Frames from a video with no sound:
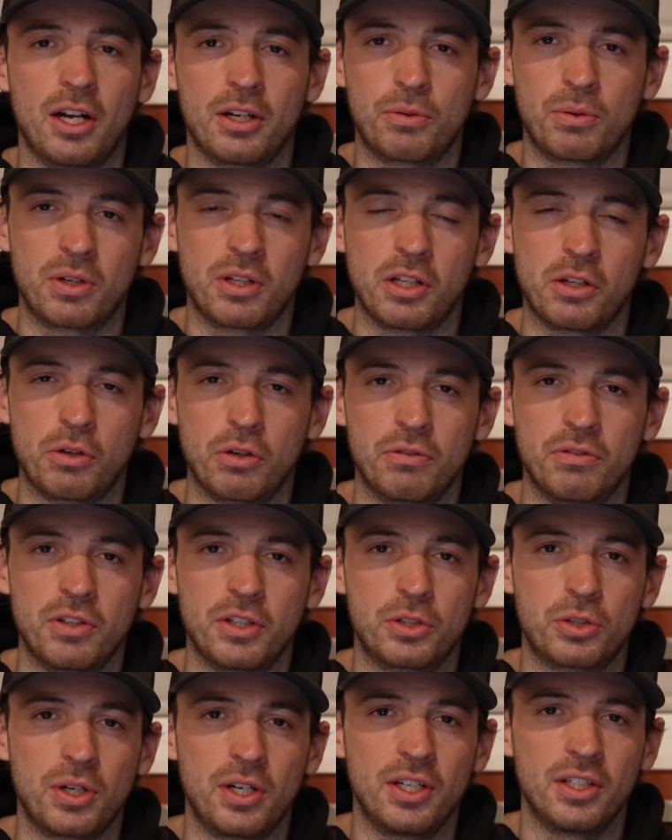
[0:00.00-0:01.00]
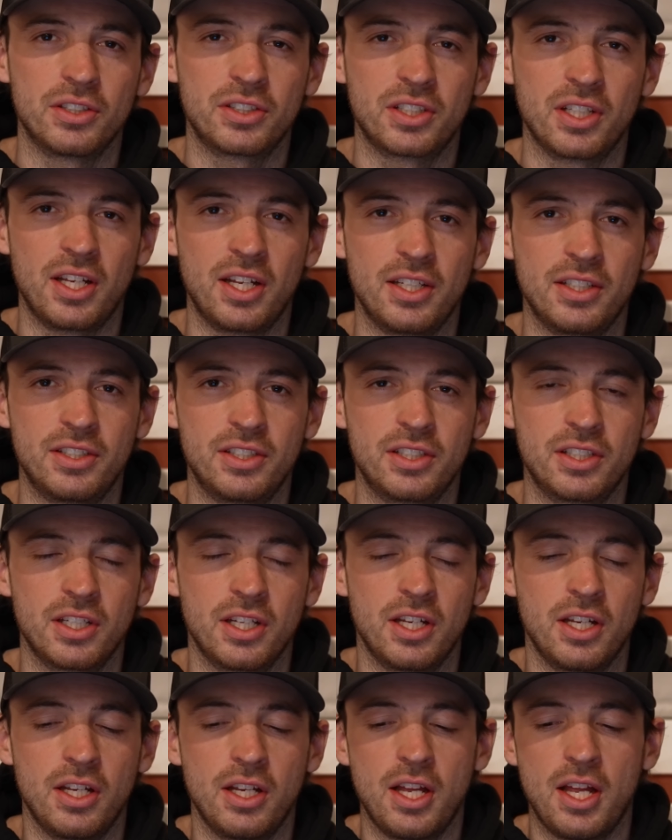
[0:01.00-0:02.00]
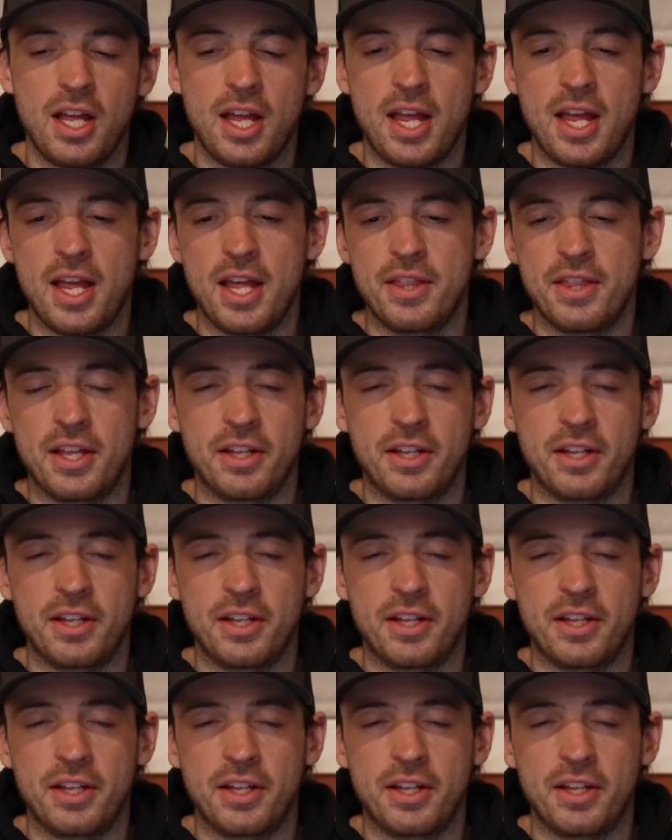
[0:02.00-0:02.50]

quickly go over the trail sleds, and